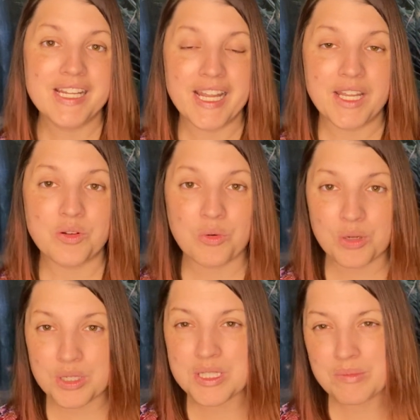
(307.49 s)
in
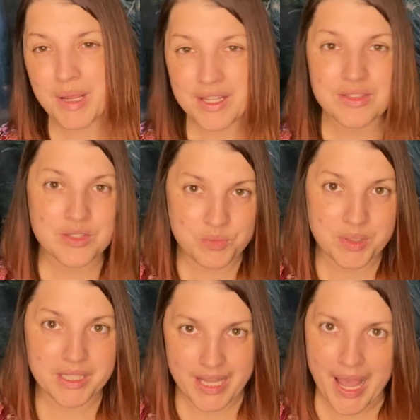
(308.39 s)
order to make this
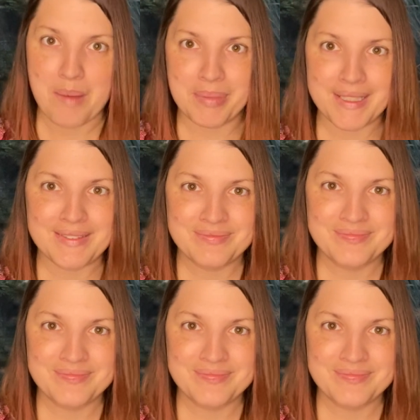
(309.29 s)
really happen.